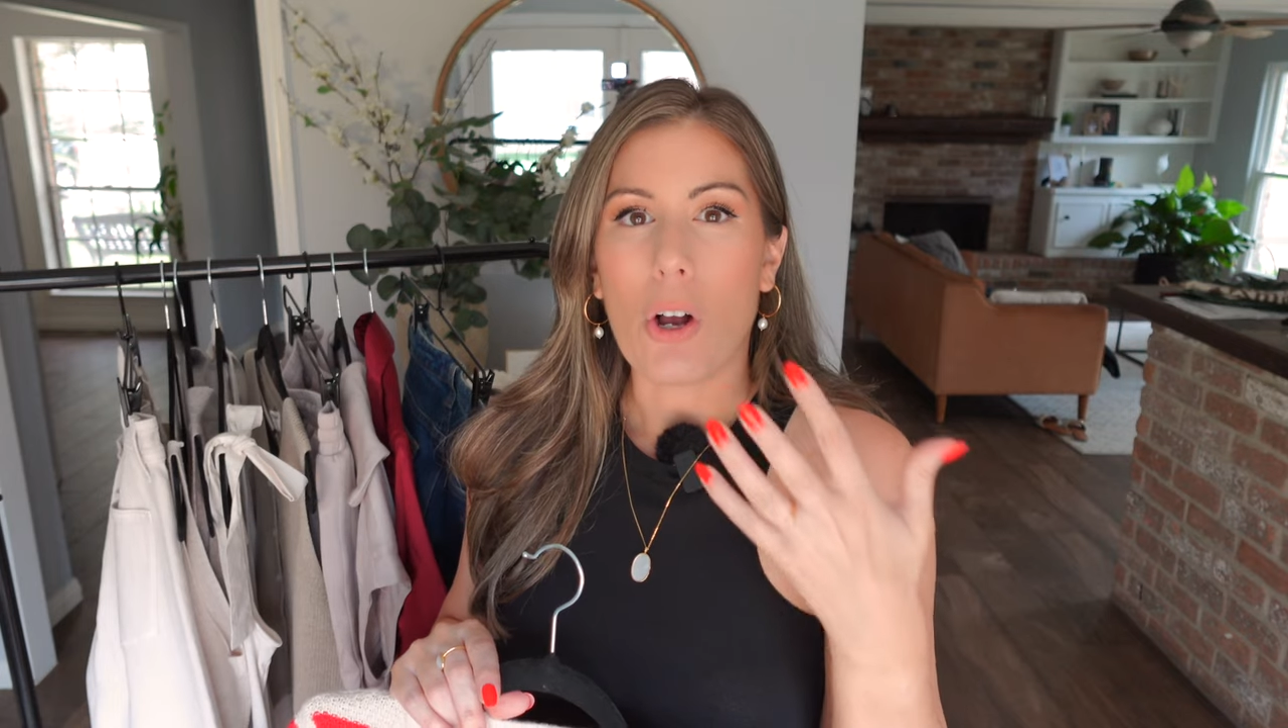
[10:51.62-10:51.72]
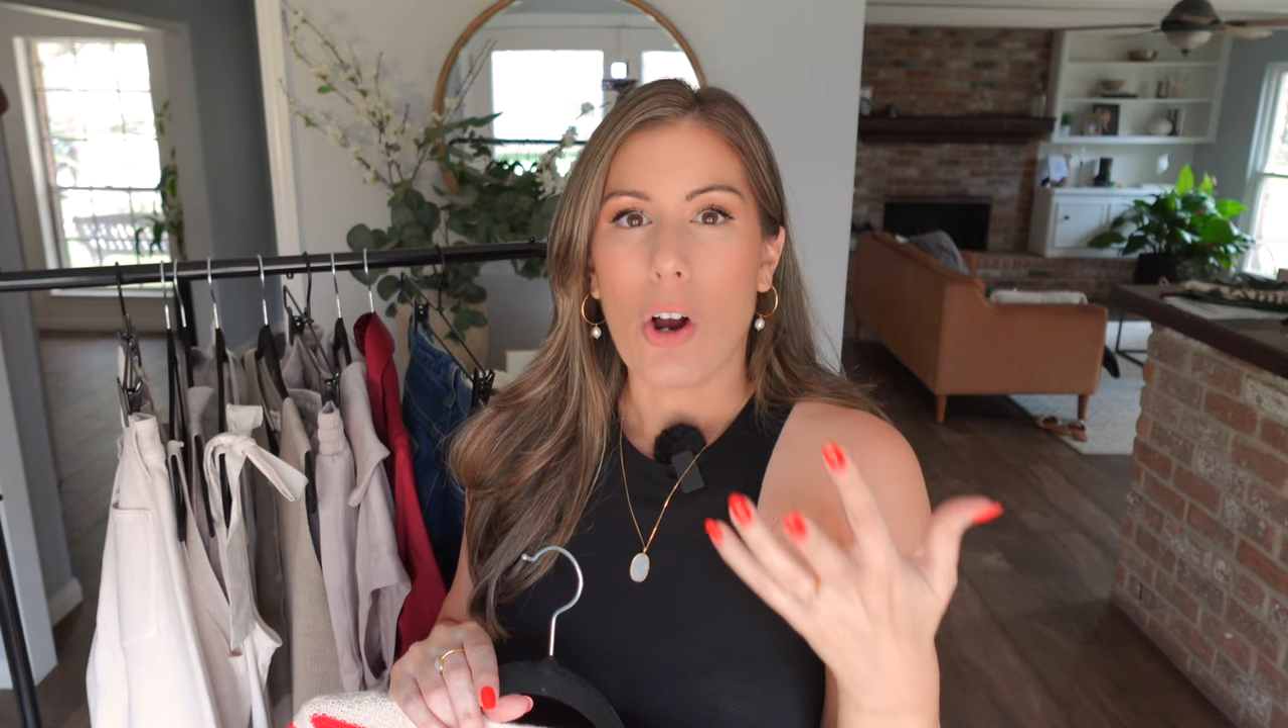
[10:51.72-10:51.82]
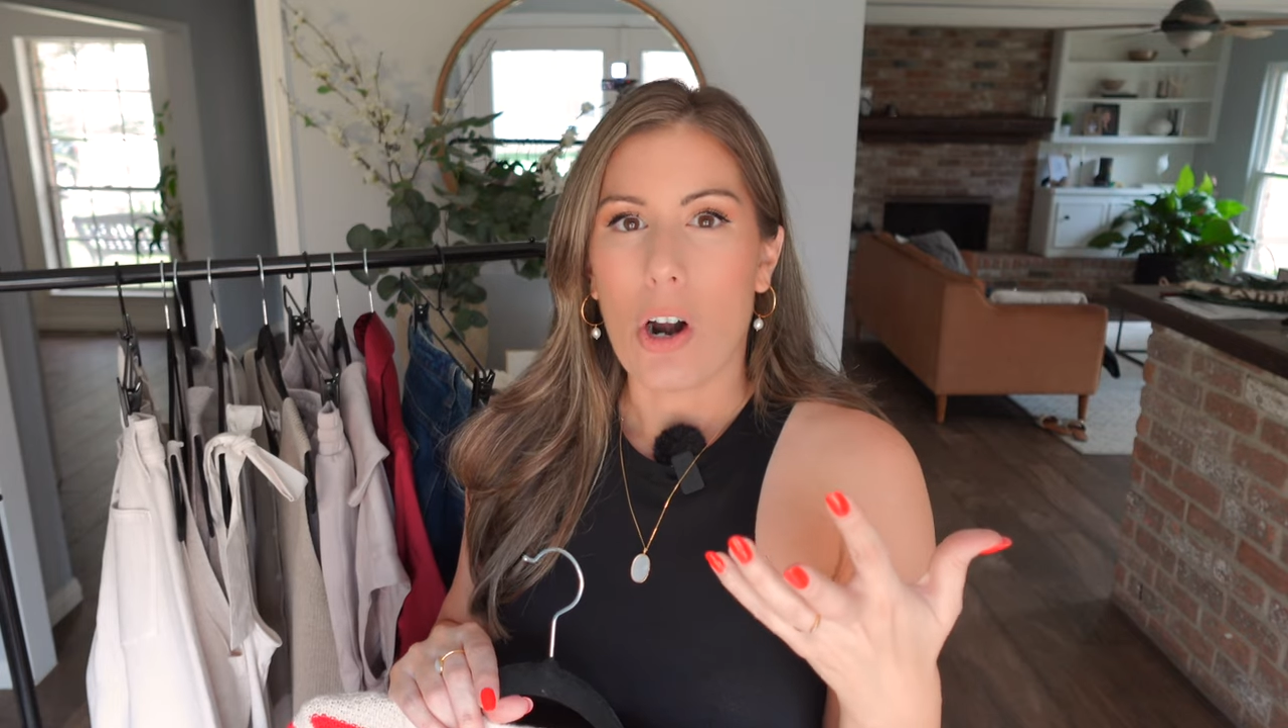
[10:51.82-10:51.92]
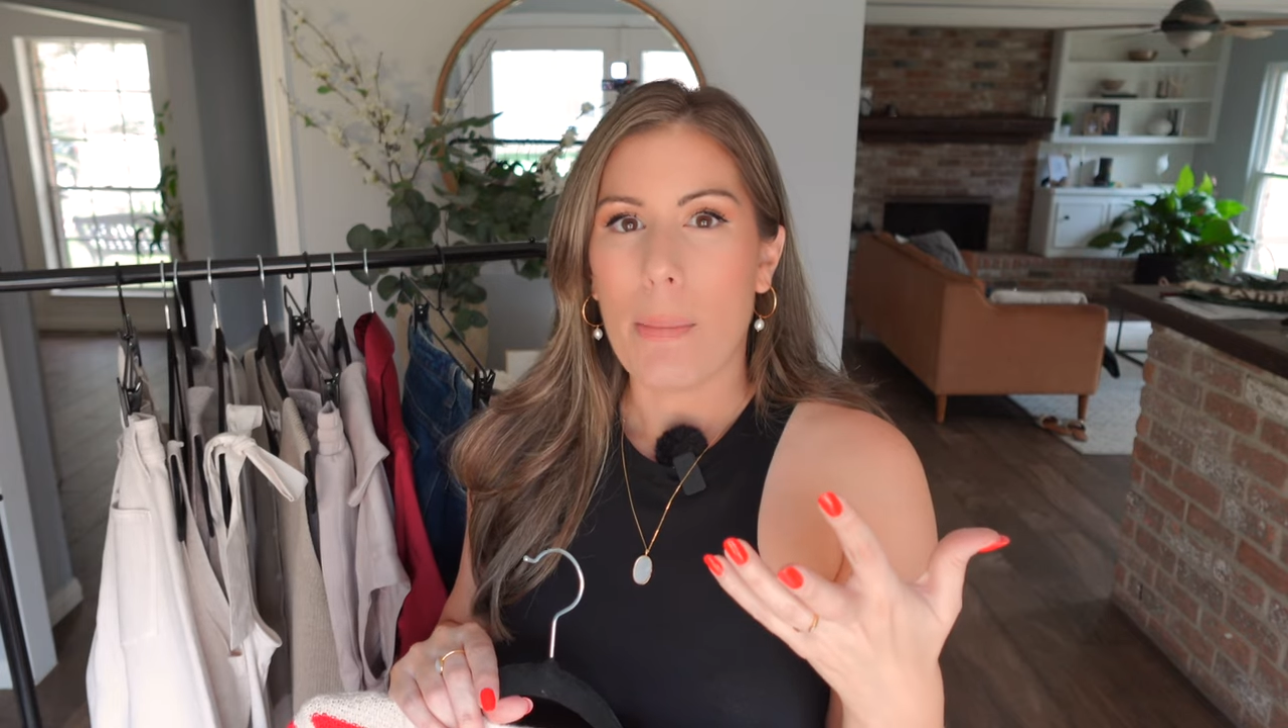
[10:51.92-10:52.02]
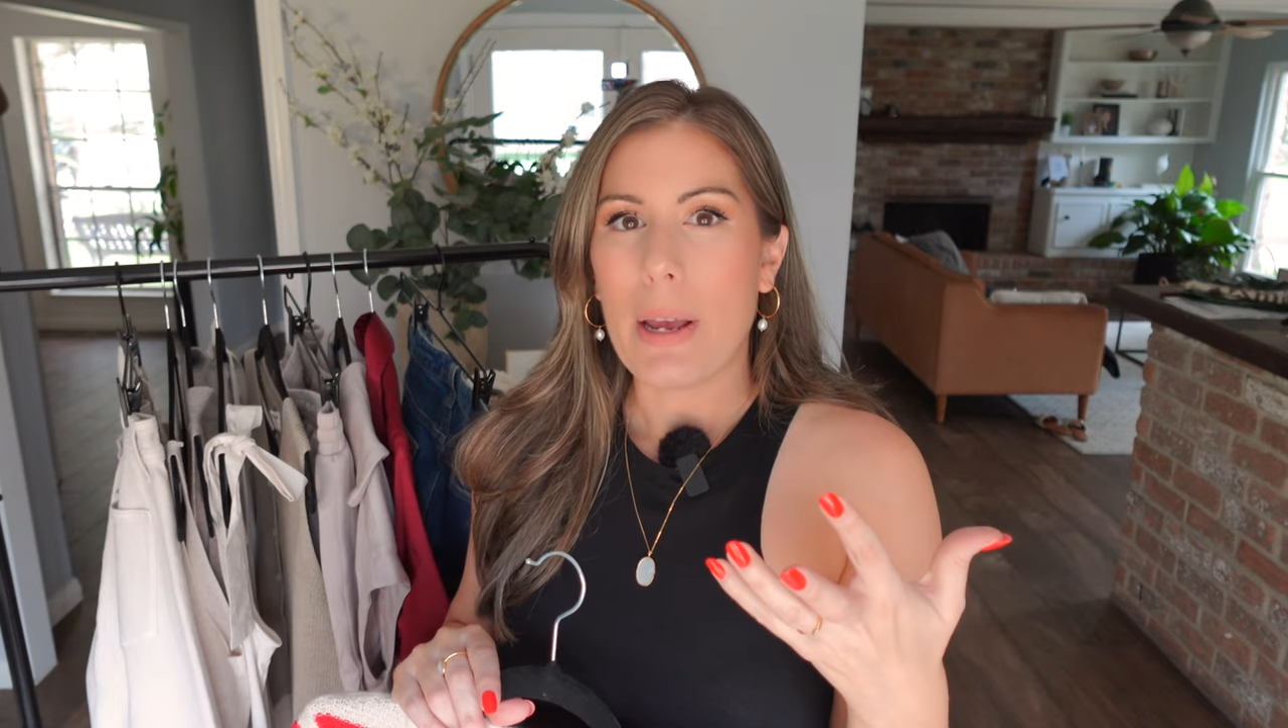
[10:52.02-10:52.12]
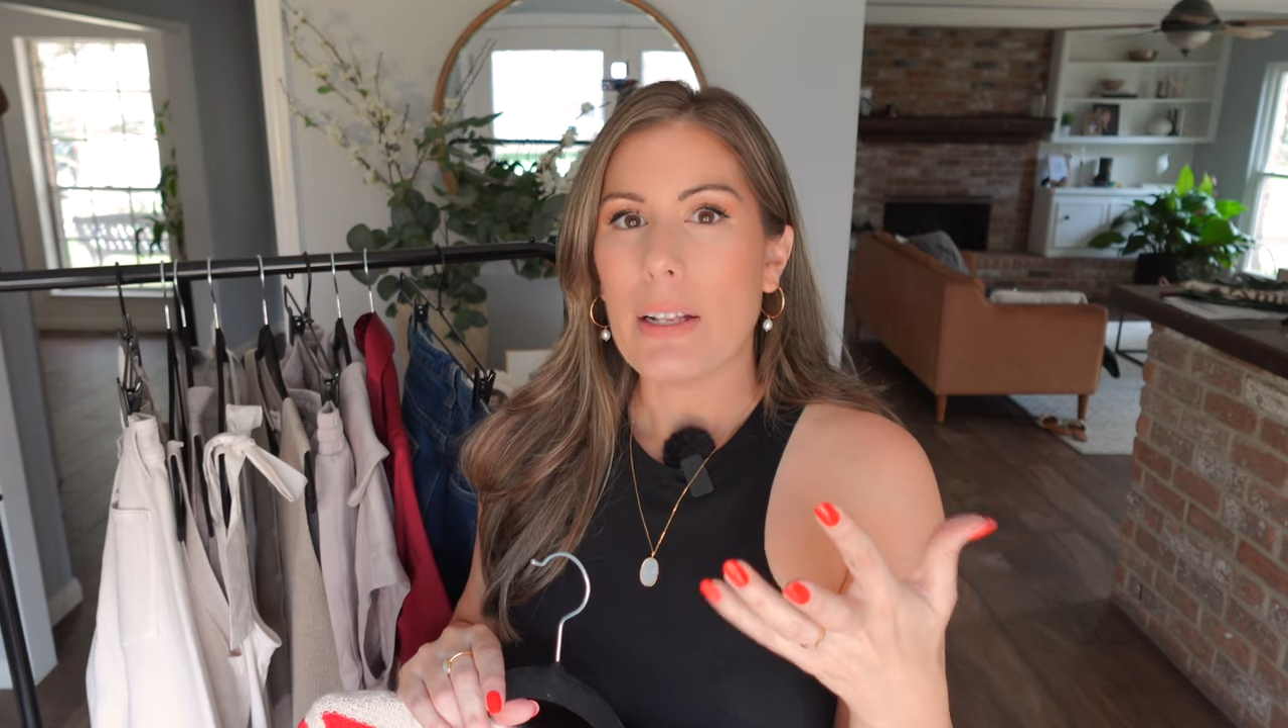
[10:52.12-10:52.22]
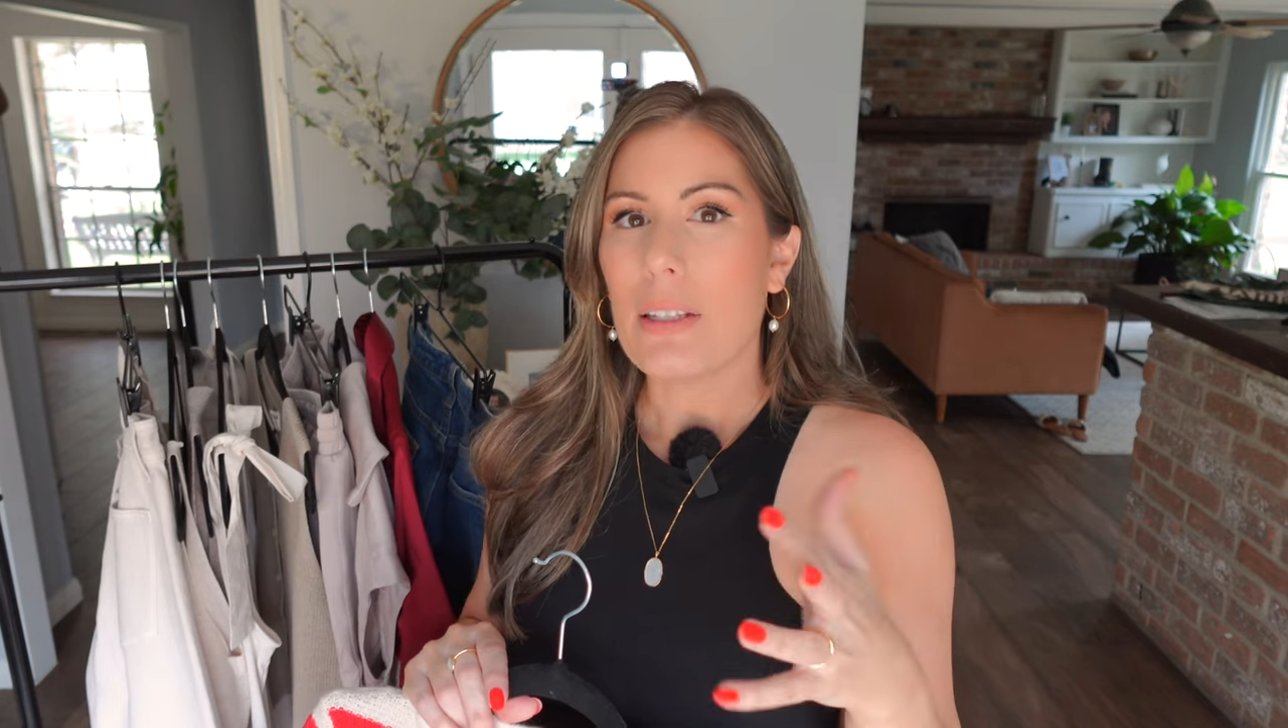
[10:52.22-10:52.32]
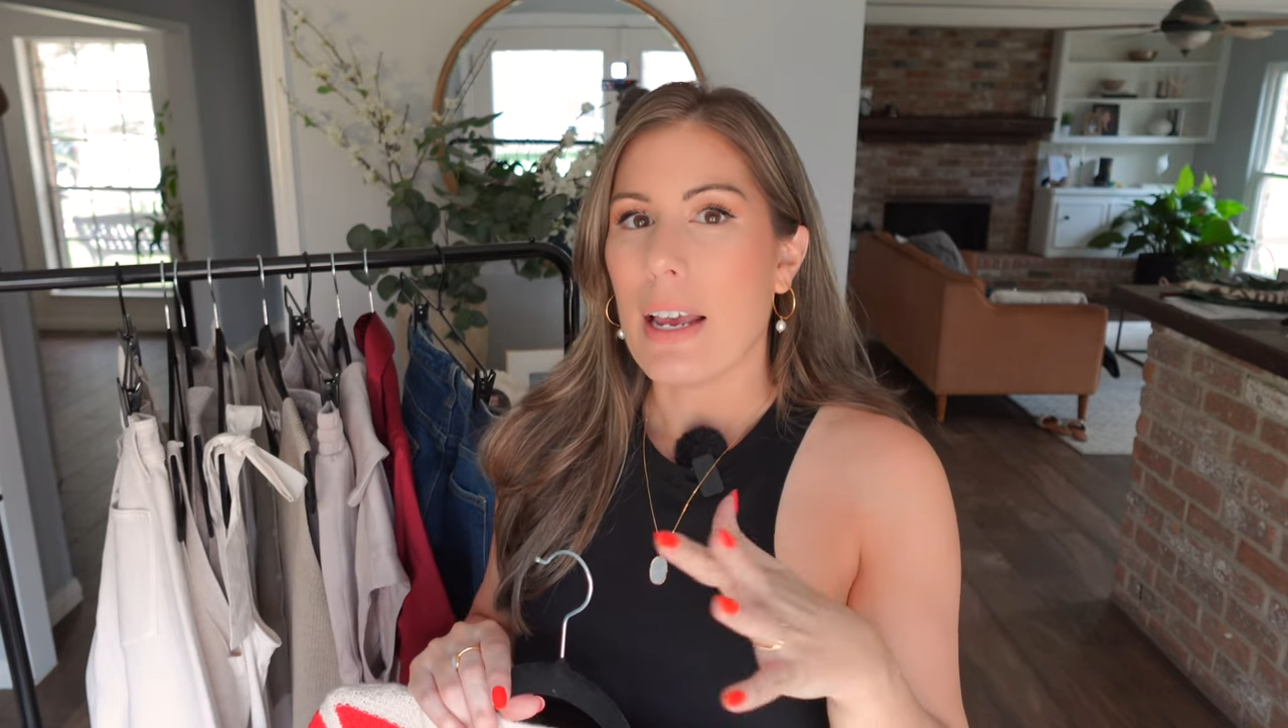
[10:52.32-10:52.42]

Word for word: garments